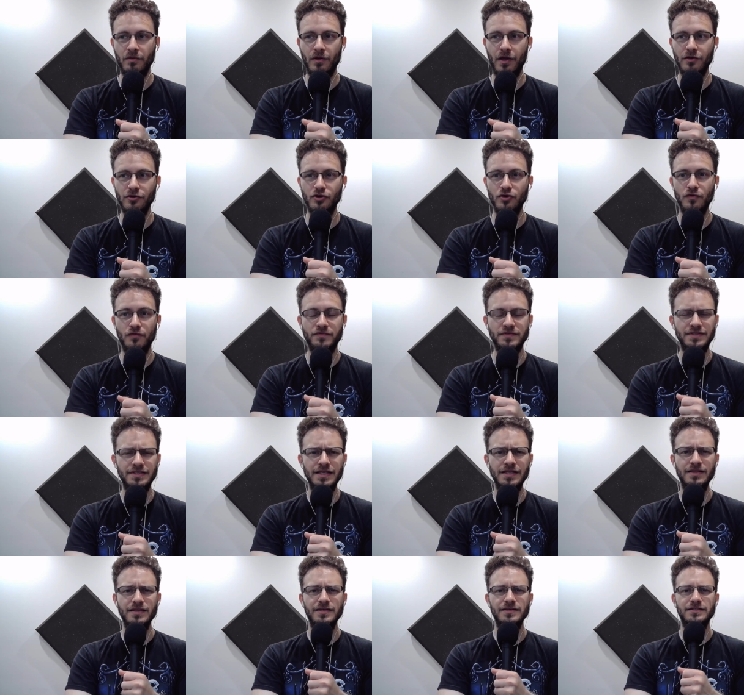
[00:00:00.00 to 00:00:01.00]
You've
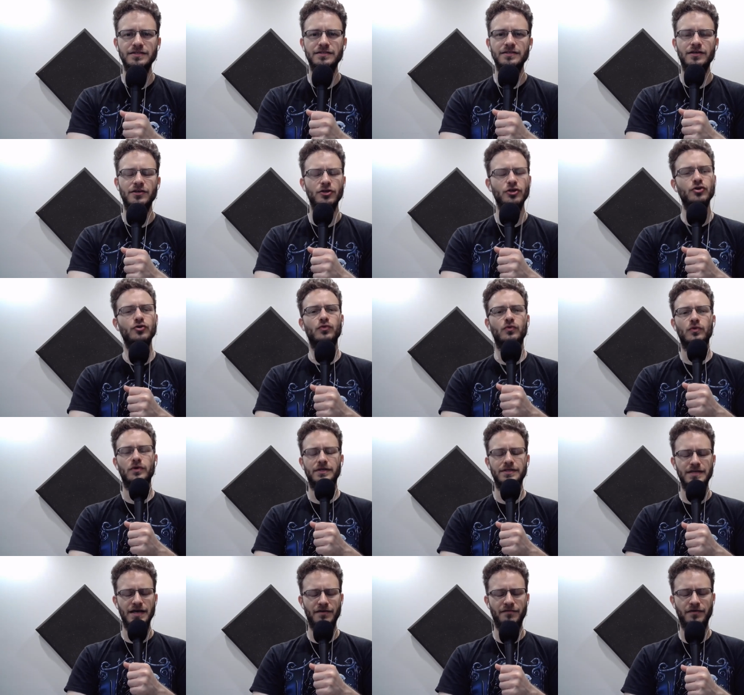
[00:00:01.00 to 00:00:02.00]
seen this, you
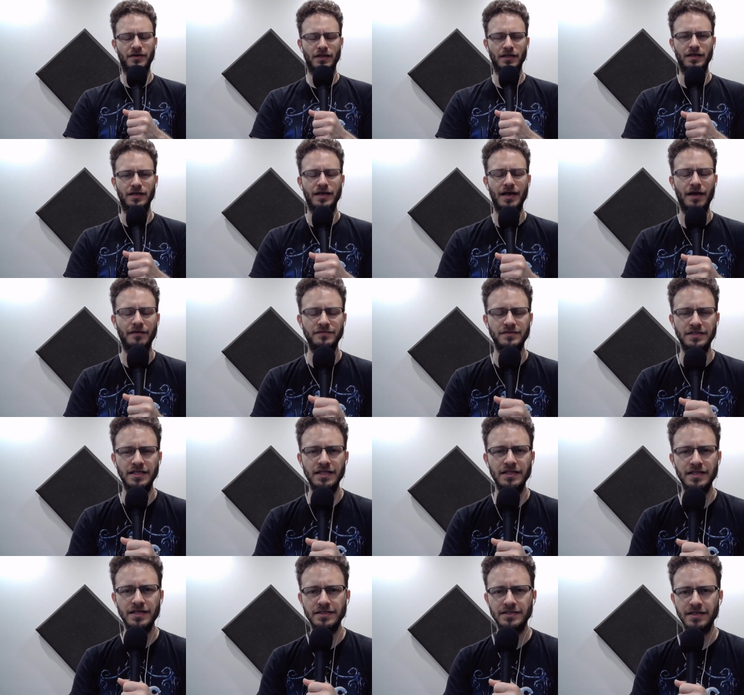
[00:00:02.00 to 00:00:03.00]
definitely have
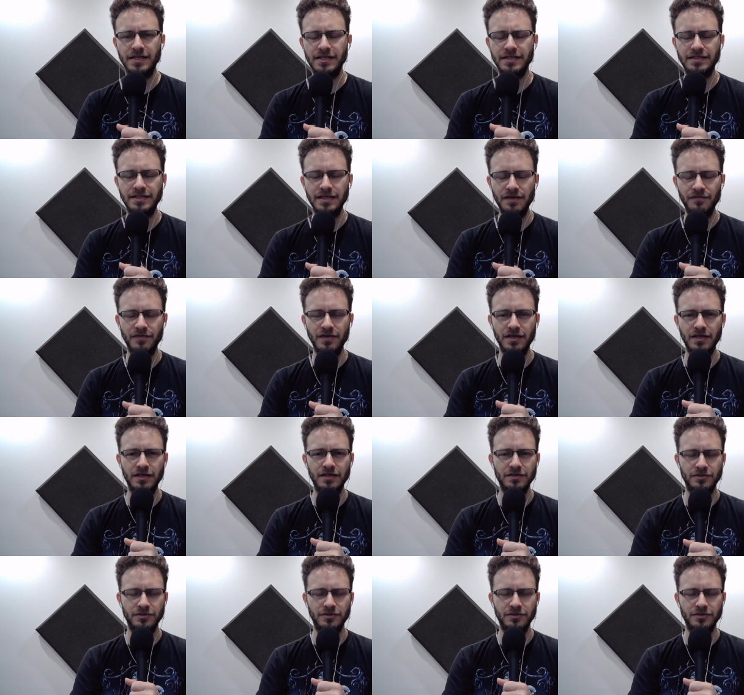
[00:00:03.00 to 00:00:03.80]
seen this in TV